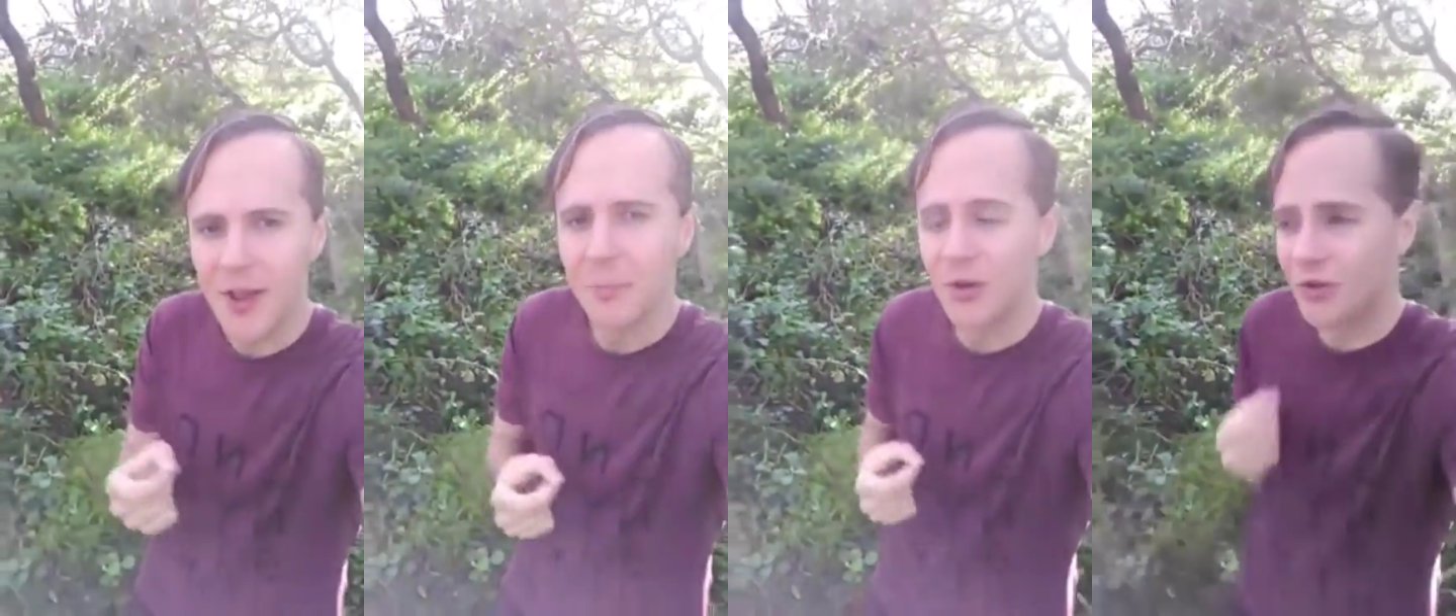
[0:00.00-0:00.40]

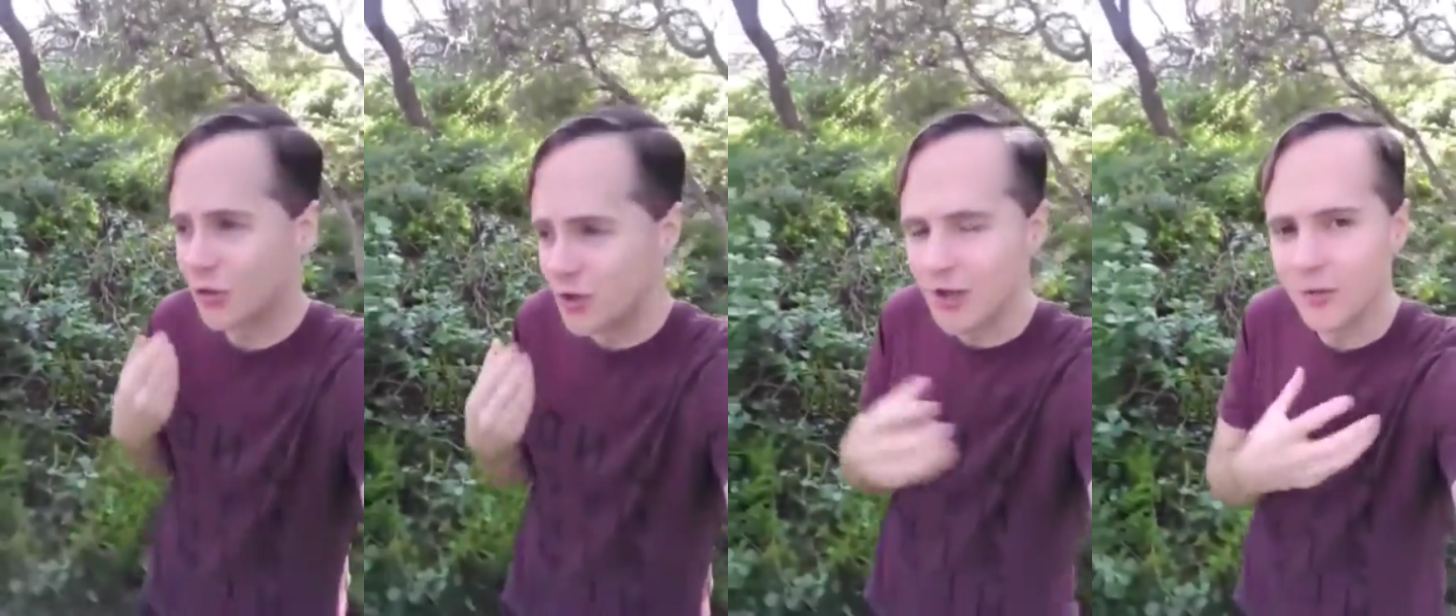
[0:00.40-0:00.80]
Because sure,
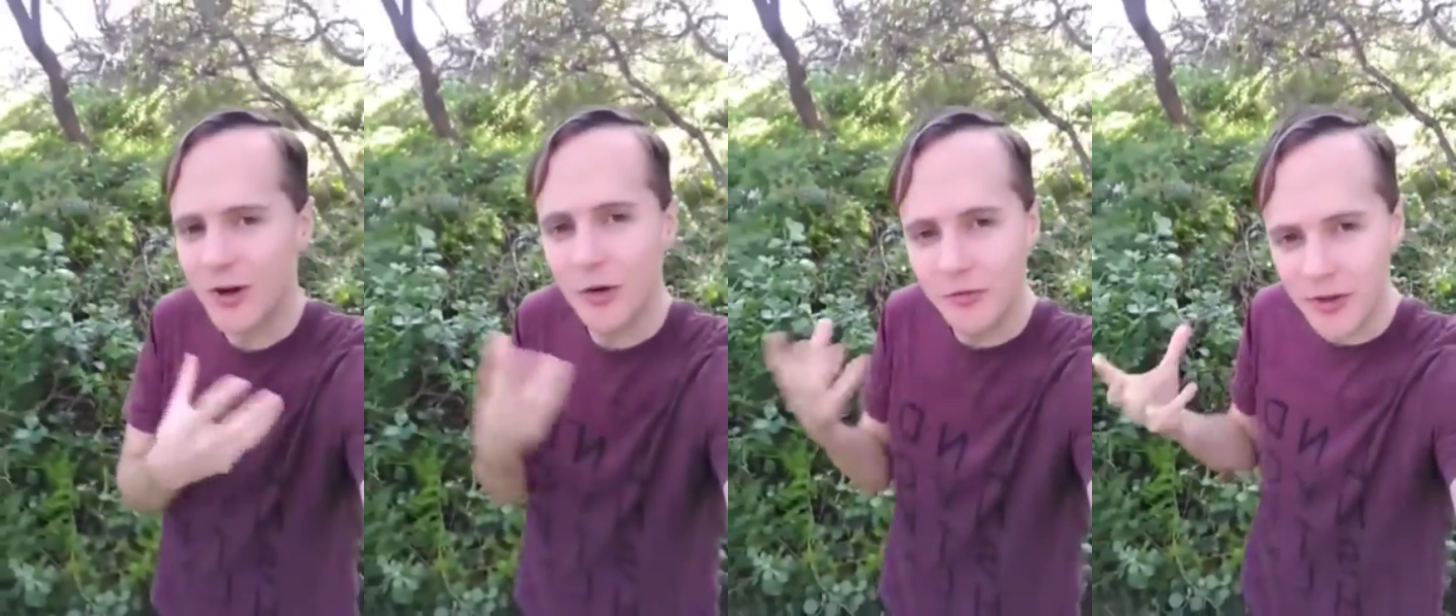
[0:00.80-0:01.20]
you can
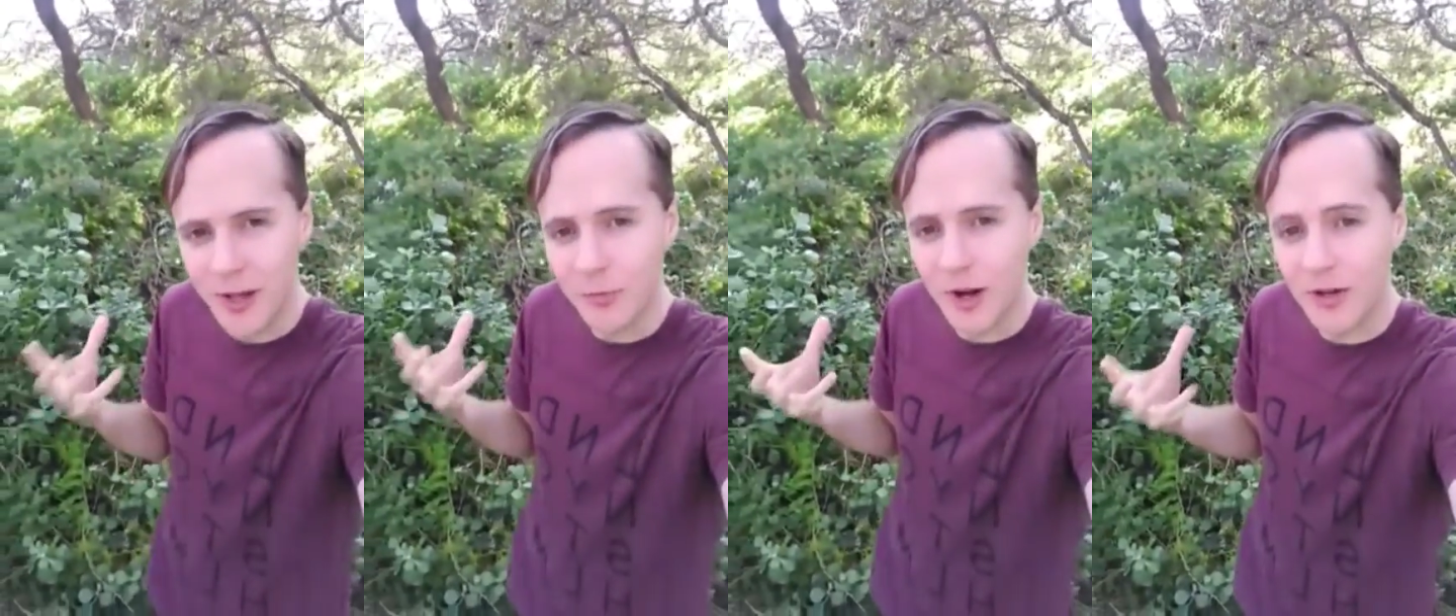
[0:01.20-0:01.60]
retrofit and
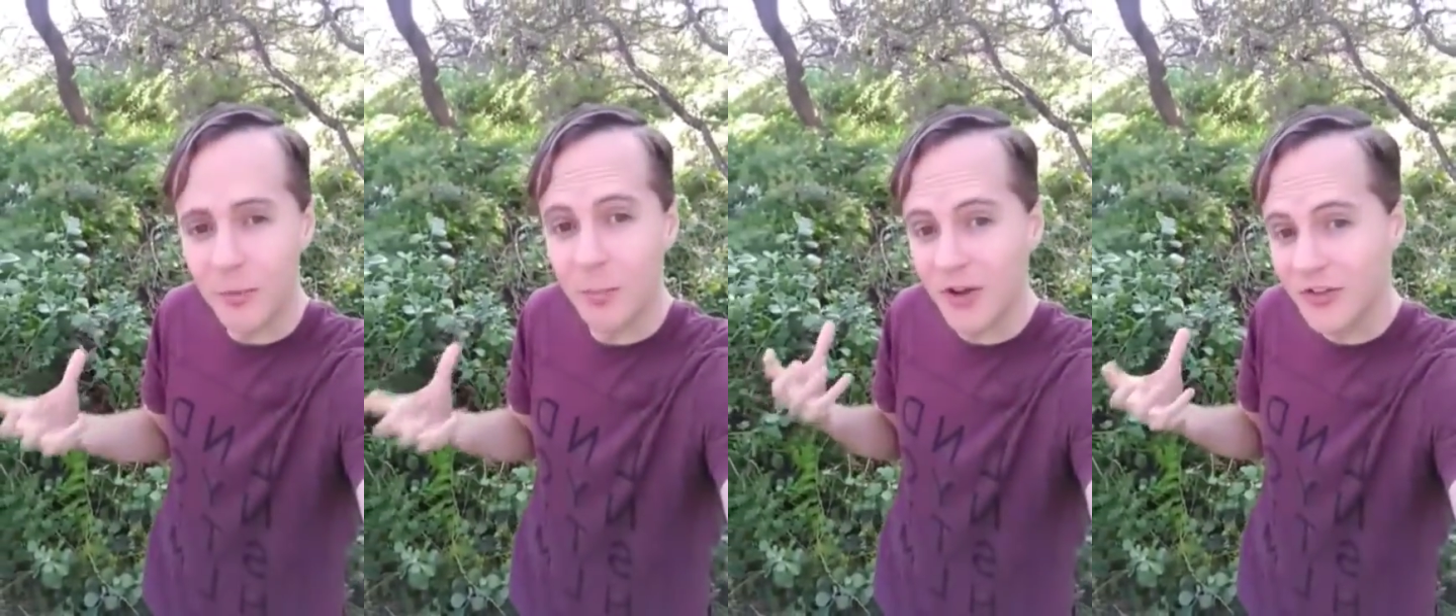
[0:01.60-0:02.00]
upgrade
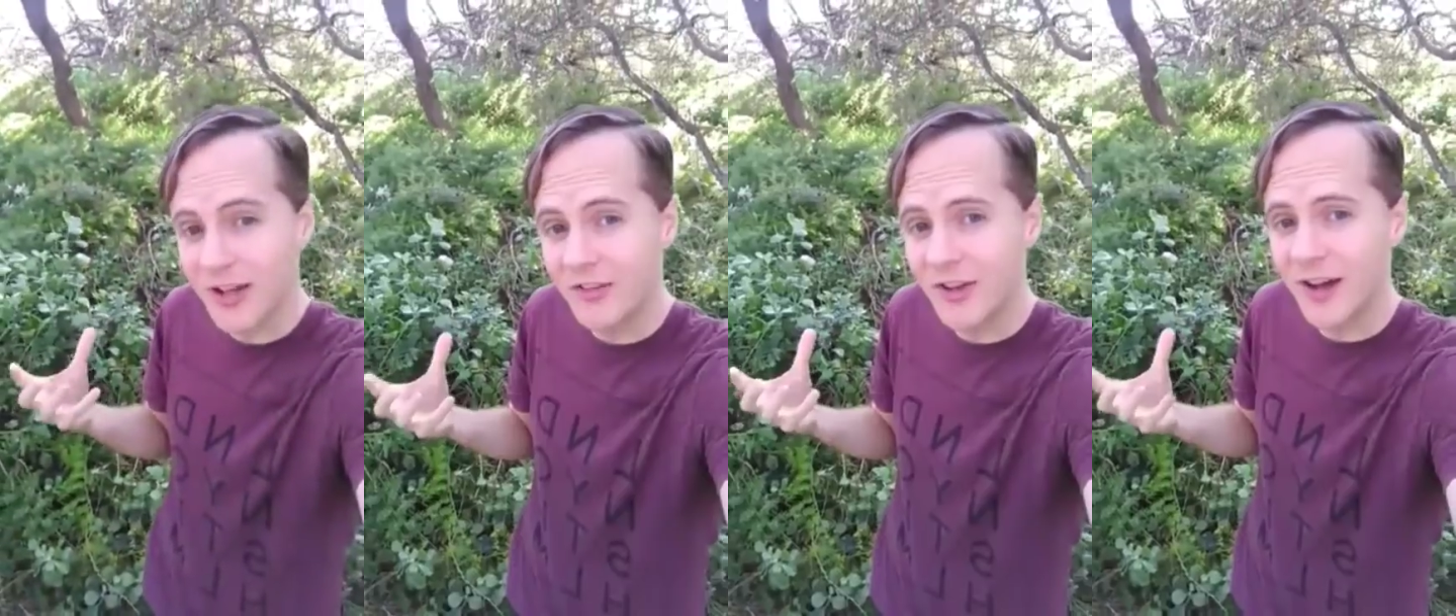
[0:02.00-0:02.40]
combustion
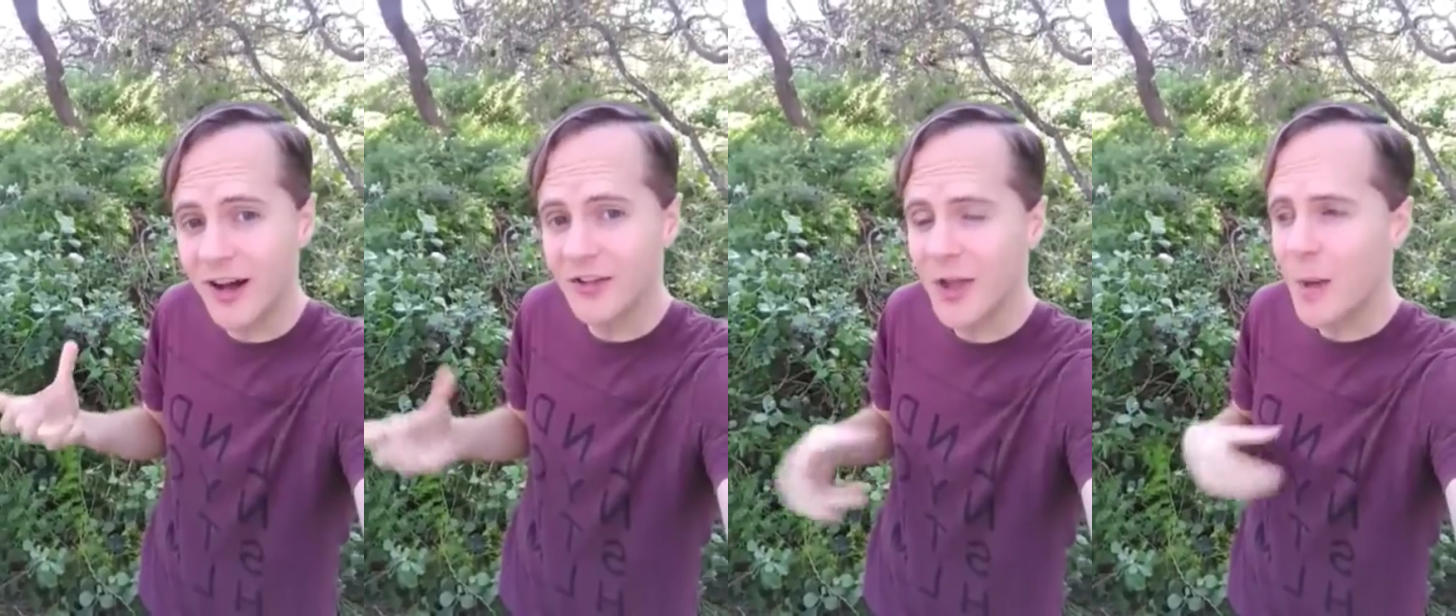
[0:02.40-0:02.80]
engine cars,